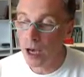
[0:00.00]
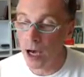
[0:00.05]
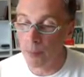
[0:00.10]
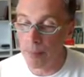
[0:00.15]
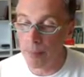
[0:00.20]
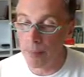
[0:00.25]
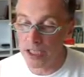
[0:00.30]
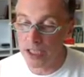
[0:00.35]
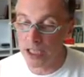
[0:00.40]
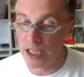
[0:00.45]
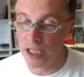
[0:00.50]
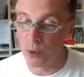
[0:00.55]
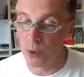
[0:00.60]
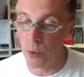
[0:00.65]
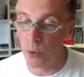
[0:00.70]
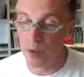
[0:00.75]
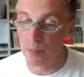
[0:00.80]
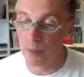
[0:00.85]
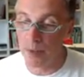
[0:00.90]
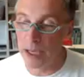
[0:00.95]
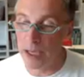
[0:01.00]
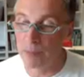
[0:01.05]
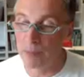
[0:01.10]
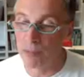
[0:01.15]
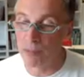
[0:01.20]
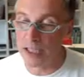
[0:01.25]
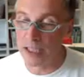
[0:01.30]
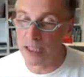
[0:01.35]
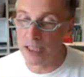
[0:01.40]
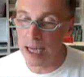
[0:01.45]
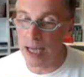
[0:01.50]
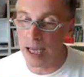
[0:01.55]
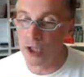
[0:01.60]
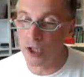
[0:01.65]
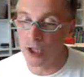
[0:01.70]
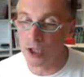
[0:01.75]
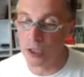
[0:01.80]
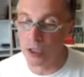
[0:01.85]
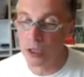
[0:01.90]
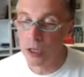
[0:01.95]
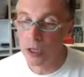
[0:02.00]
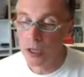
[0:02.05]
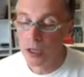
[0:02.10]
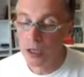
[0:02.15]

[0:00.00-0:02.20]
basically one big presentation.